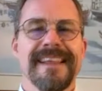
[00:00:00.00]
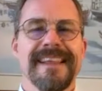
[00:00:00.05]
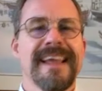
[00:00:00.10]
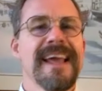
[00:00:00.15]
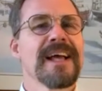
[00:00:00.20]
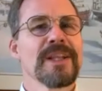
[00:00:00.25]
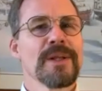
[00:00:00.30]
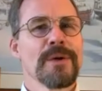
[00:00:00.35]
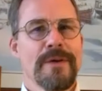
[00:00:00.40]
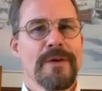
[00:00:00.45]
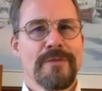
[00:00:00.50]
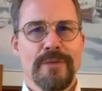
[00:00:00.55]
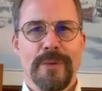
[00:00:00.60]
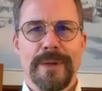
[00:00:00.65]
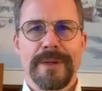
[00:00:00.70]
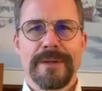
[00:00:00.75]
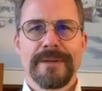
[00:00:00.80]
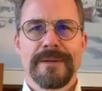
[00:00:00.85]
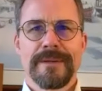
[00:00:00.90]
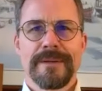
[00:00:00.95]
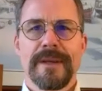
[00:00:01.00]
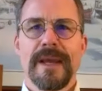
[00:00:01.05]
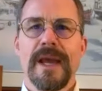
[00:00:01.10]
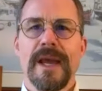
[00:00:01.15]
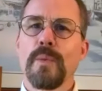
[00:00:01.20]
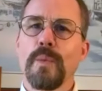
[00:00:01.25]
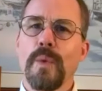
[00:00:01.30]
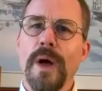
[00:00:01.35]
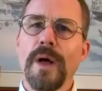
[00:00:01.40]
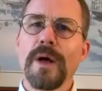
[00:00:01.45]
Hello everyone,
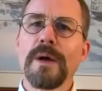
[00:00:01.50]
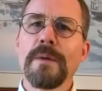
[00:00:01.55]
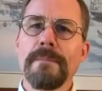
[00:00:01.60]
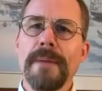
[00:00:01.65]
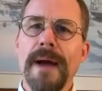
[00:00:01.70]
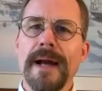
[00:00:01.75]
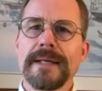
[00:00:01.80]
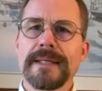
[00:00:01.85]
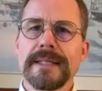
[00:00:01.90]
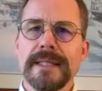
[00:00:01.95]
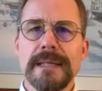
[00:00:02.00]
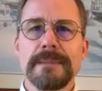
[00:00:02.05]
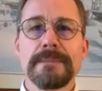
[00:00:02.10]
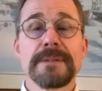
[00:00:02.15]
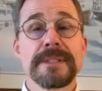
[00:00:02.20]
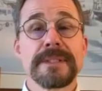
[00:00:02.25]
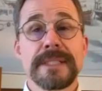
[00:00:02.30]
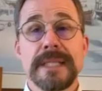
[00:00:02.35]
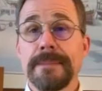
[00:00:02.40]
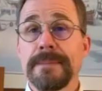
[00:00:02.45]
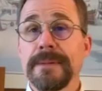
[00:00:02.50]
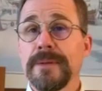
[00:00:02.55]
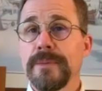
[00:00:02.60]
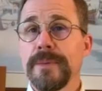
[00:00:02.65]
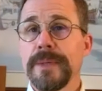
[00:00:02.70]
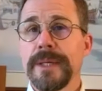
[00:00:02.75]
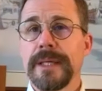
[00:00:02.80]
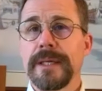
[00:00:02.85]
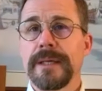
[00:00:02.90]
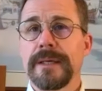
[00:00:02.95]
and welcome back to Gimbel's Tip of the
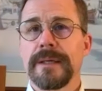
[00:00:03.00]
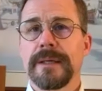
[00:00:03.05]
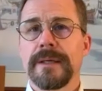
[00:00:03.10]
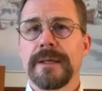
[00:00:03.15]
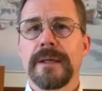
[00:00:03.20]
Week,